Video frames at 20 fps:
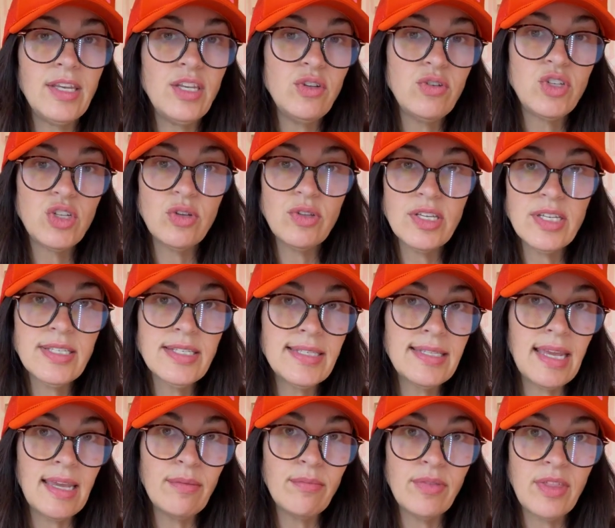And you do the
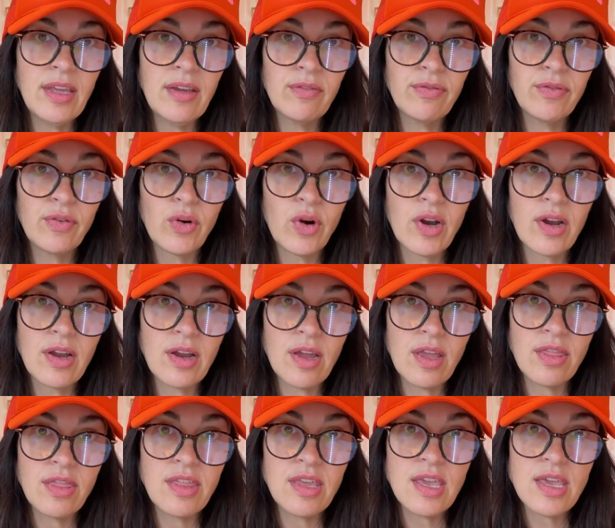same thing for
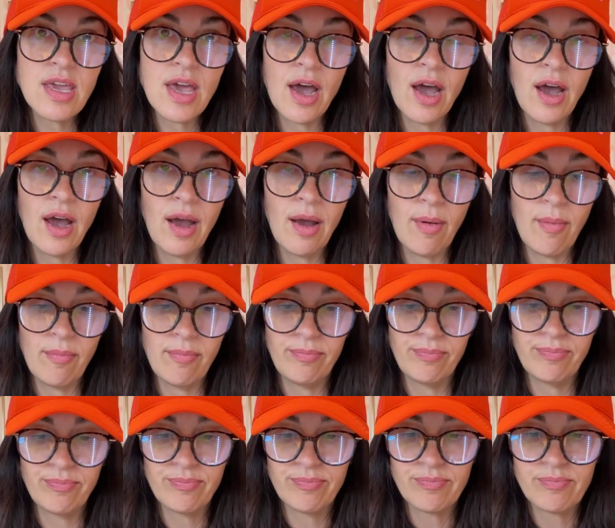the
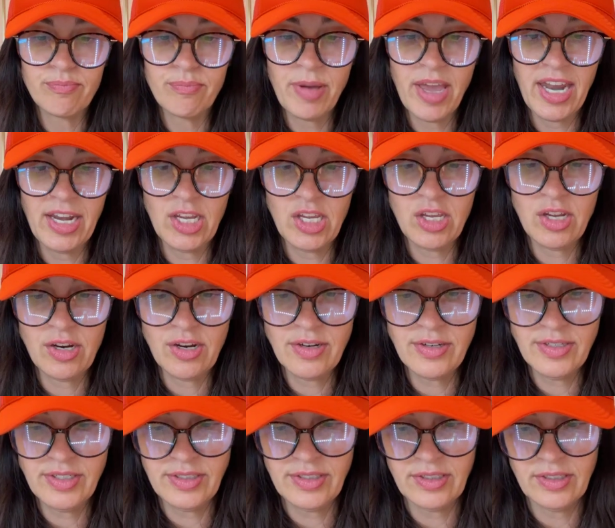
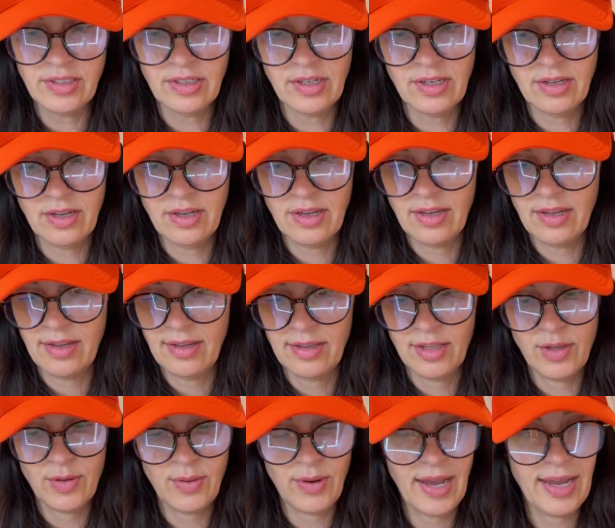pedicures.
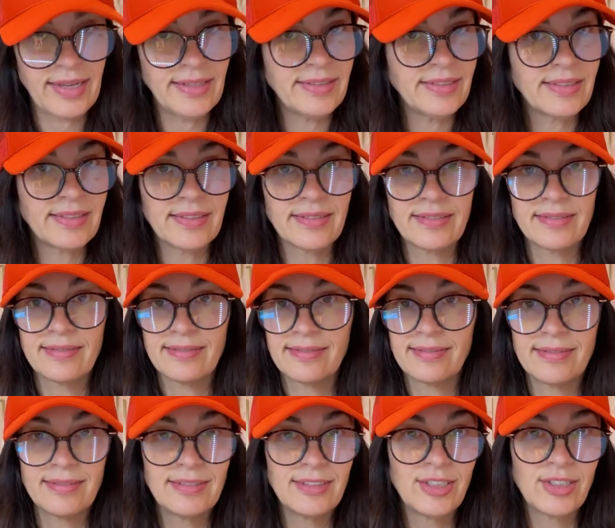You guys,
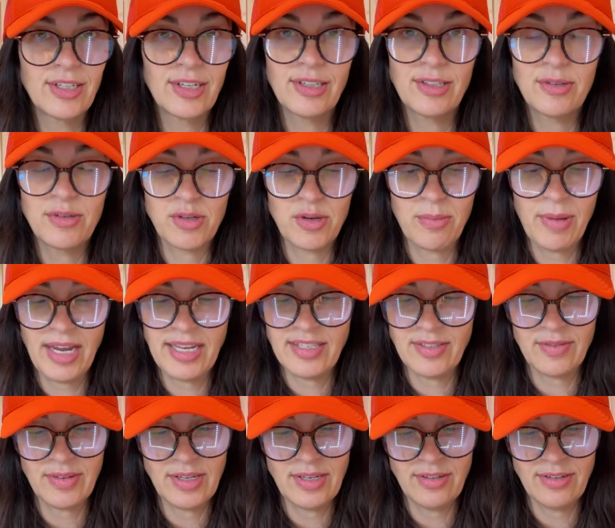you're gonna lose your
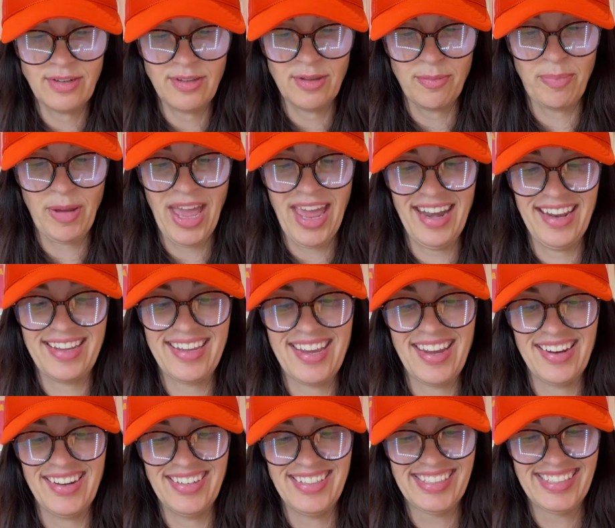minds when you do the
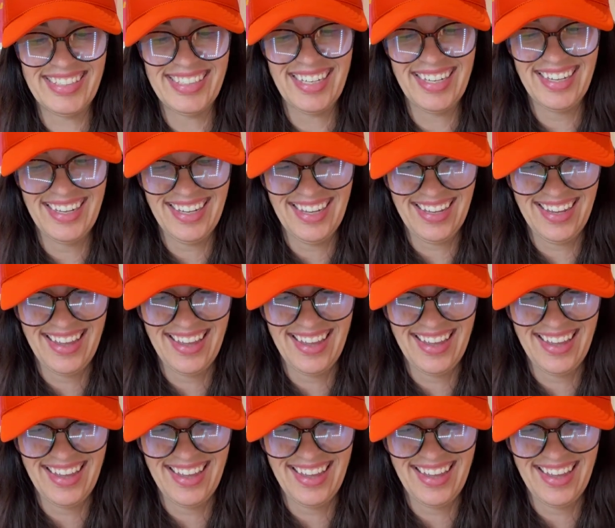pedicures.